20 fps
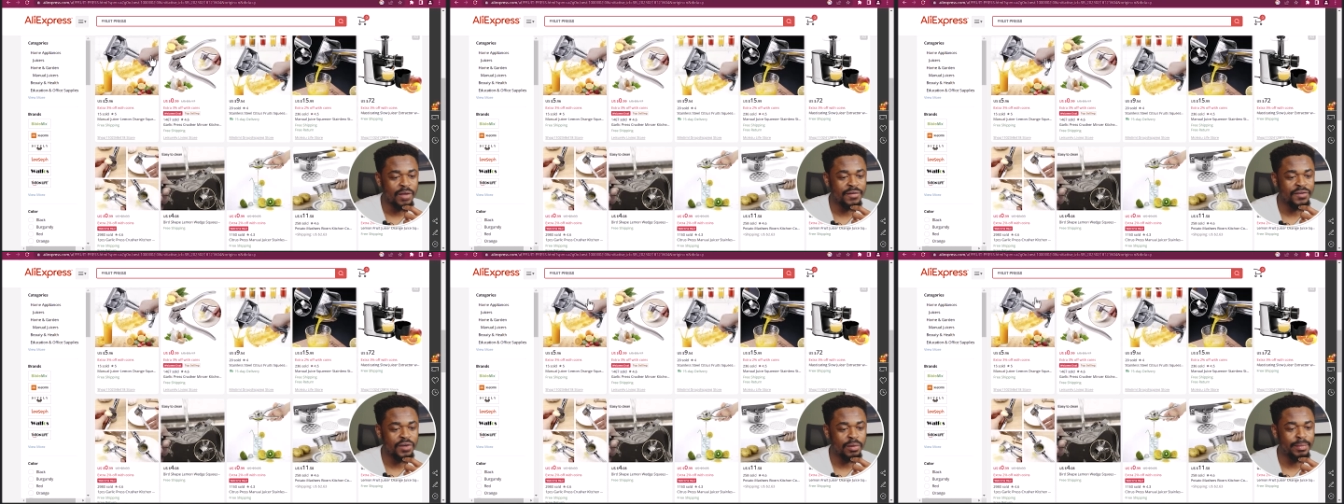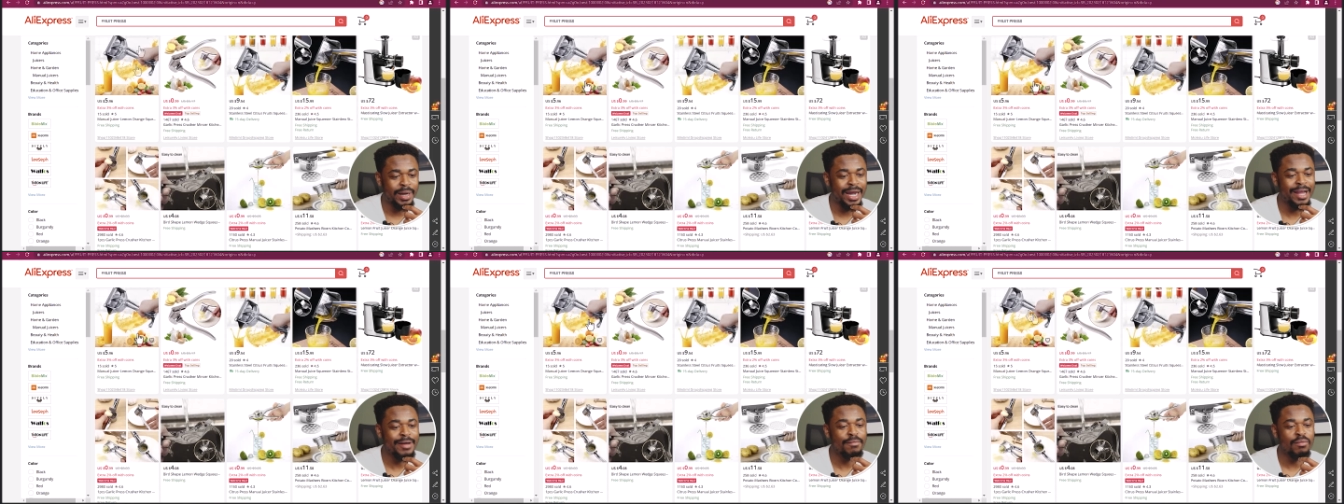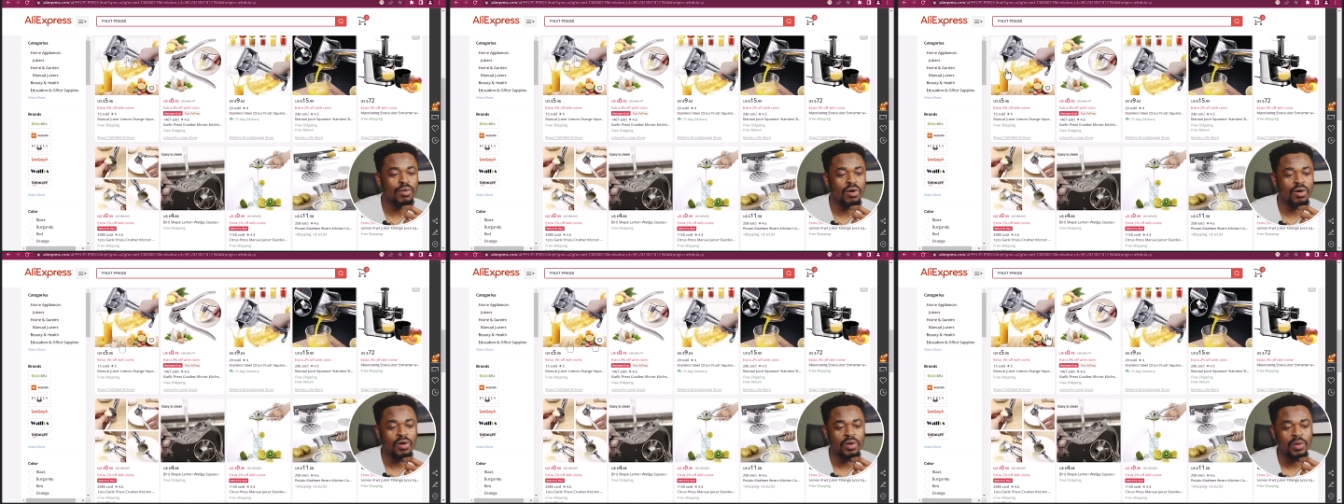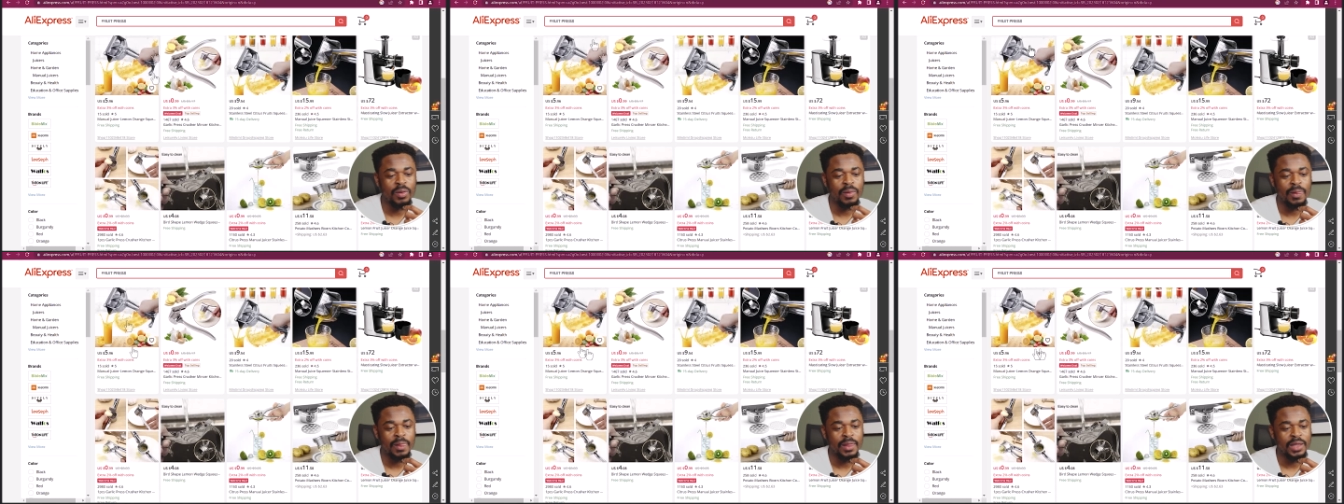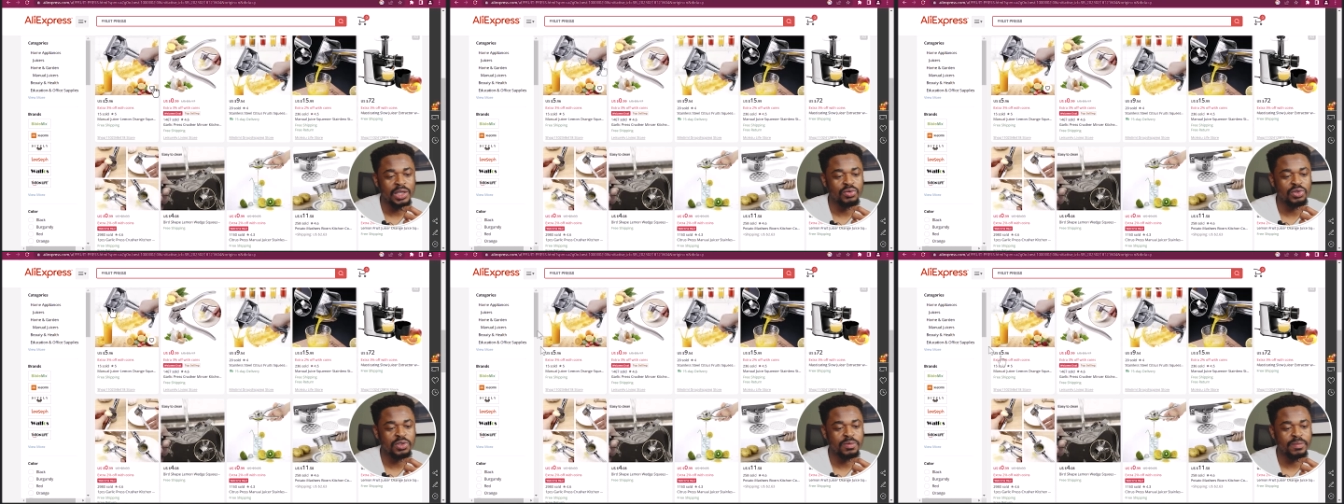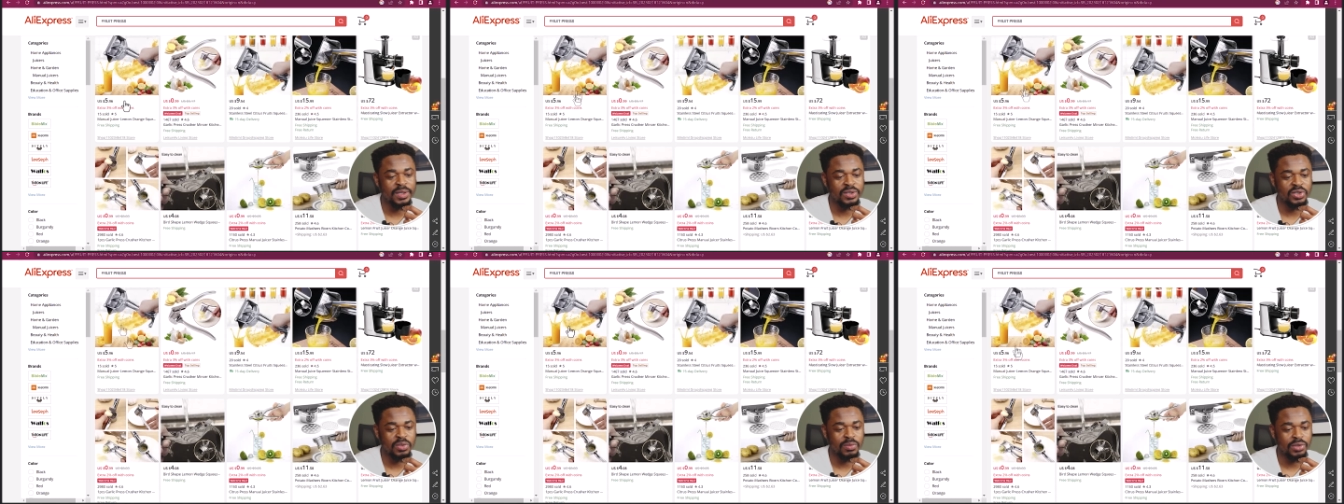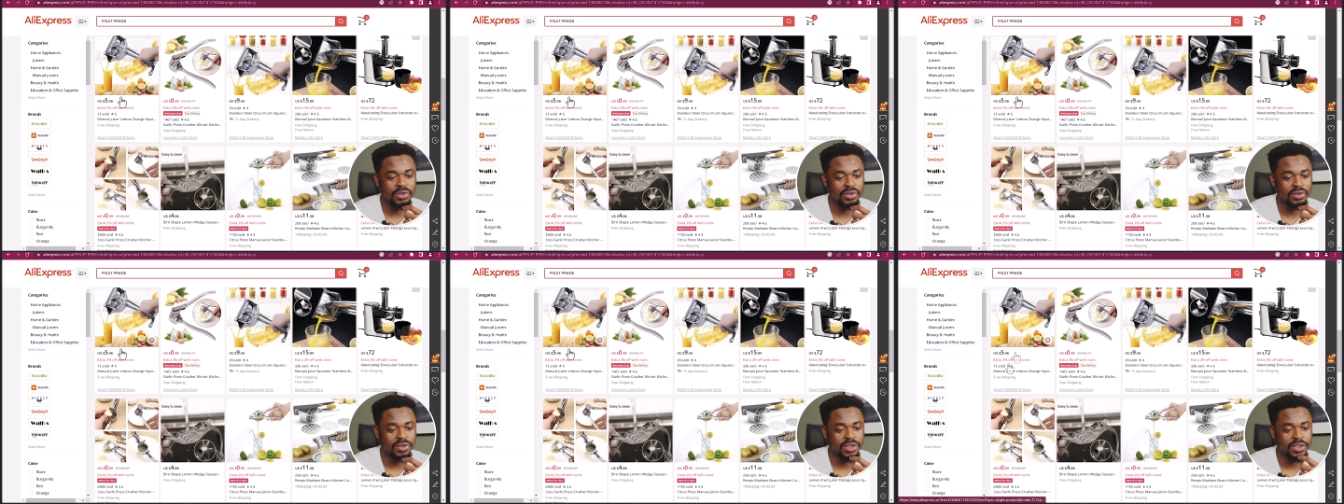If you're buying more, you won't spend so
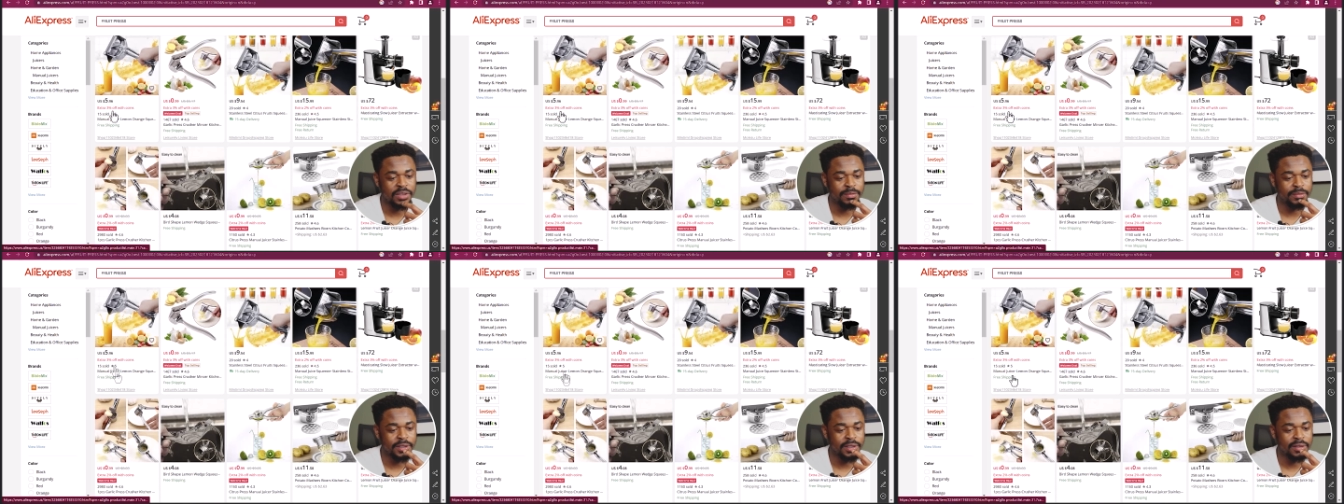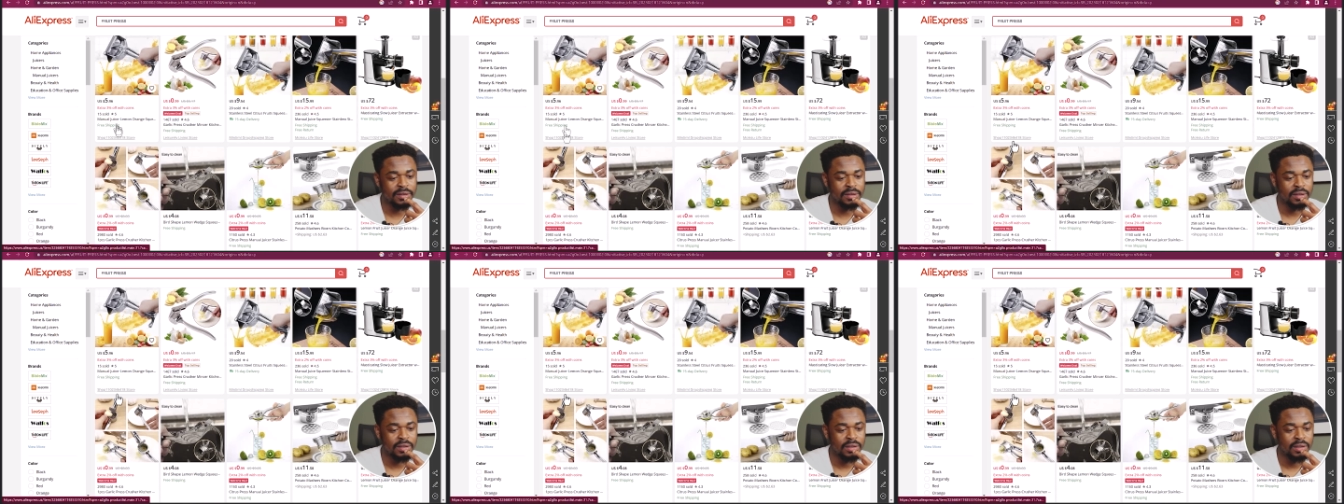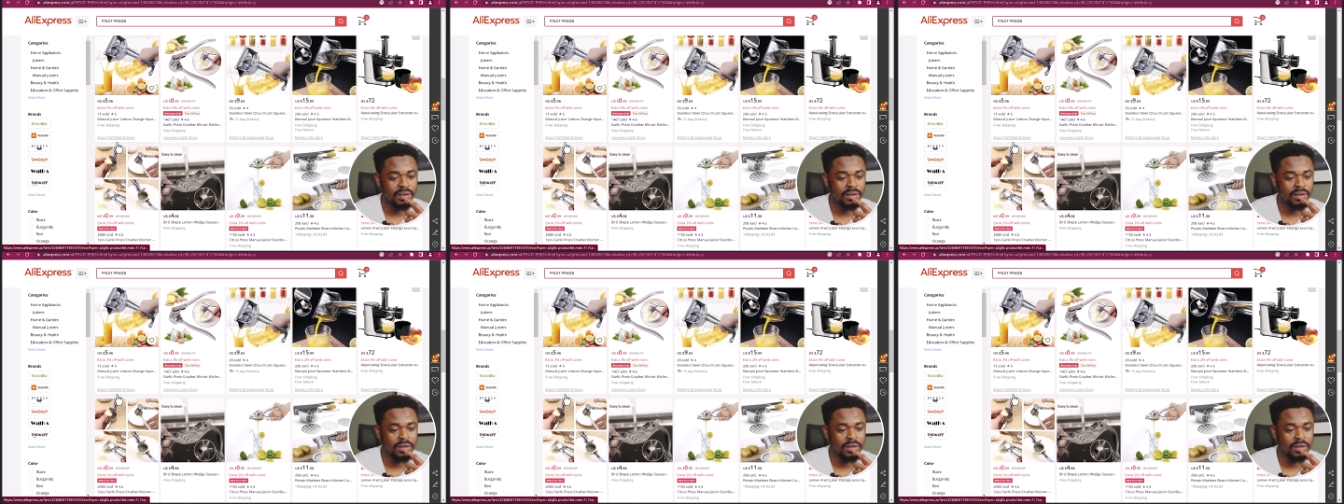much on shipping.